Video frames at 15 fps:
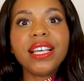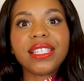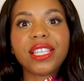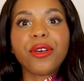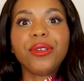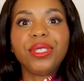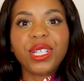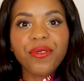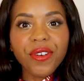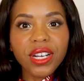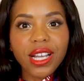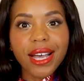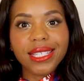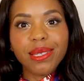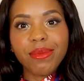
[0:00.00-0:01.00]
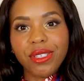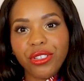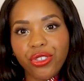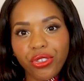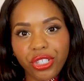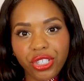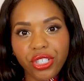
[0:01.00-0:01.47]
So different customs
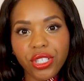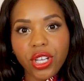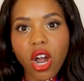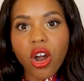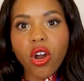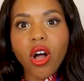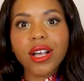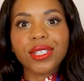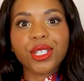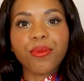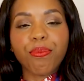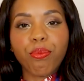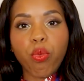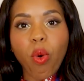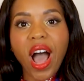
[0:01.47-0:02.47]
and traditions are also